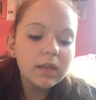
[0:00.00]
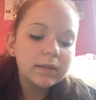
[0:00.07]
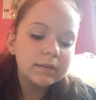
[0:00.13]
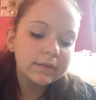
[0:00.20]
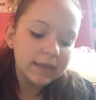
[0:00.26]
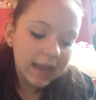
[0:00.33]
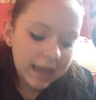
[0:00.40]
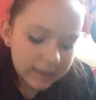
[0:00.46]

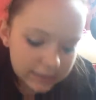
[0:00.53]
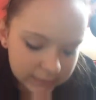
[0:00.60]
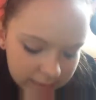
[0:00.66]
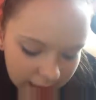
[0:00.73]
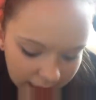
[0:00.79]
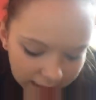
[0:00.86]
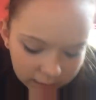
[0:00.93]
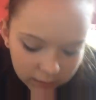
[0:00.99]
Next
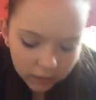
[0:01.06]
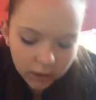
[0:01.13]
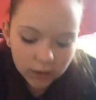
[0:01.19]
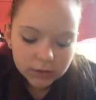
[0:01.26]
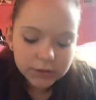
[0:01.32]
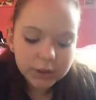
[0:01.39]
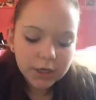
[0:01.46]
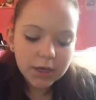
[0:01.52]
I
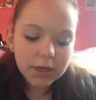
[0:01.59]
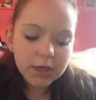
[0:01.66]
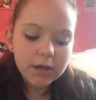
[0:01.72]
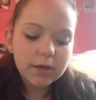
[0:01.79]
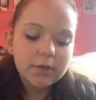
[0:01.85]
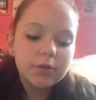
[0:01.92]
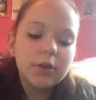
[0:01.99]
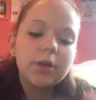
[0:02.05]
got
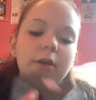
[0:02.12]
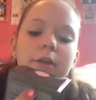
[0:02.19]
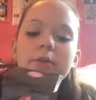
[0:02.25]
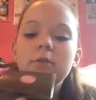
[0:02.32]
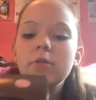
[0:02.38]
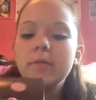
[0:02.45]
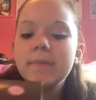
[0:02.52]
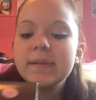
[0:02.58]
the
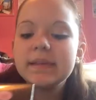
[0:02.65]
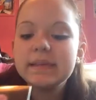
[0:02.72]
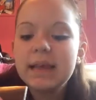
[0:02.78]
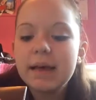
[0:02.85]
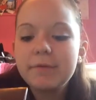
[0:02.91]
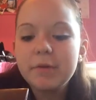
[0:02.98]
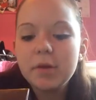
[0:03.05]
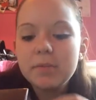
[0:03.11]
number
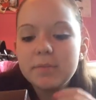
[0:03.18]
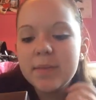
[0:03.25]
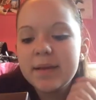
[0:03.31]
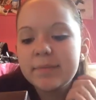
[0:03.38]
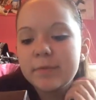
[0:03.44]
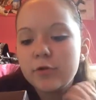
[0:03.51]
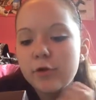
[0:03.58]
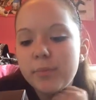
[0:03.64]
7
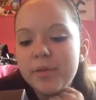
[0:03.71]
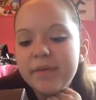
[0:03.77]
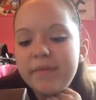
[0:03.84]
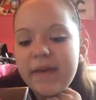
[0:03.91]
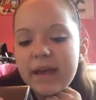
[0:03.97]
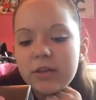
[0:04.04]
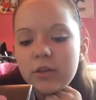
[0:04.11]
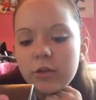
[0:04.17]
Mineral
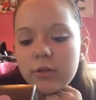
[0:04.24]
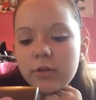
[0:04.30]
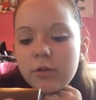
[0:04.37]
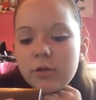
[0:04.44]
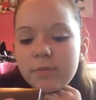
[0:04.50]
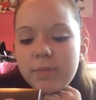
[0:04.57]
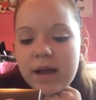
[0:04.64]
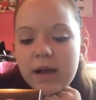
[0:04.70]
Perfection
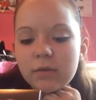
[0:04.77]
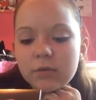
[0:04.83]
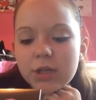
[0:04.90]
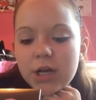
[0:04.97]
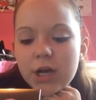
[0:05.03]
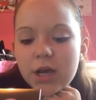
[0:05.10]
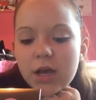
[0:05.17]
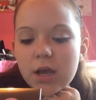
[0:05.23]
loose
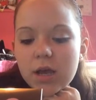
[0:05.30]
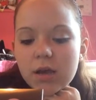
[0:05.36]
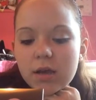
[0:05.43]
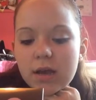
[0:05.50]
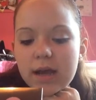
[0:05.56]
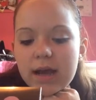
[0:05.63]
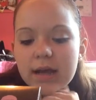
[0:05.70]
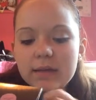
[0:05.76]
powder,
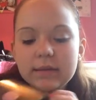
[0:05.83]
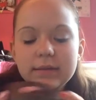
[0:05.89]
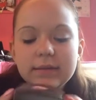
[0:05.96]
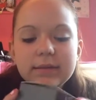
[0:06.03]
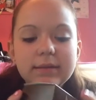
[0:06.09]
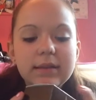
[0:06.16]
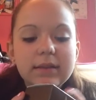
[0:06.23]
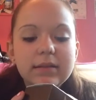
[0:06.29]
and
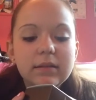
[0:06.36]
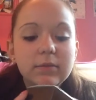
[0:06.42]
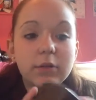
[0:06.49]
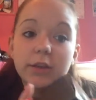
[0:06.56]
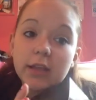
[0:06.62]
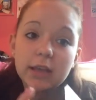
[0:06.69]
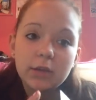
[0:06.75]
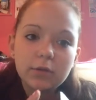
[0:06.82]
this is
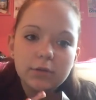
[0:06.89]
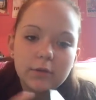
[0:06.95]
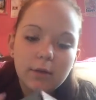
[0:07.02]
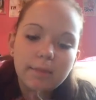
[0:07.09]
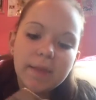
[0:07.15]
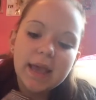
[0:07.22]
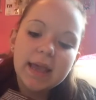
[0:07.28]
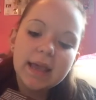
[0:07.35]
what they used
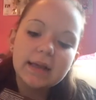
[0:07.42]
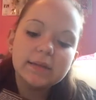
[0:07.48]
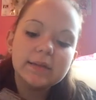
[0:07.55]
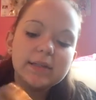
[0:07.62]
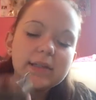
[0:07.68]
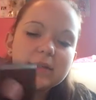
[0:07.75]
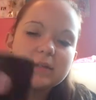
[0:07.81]
on me, and this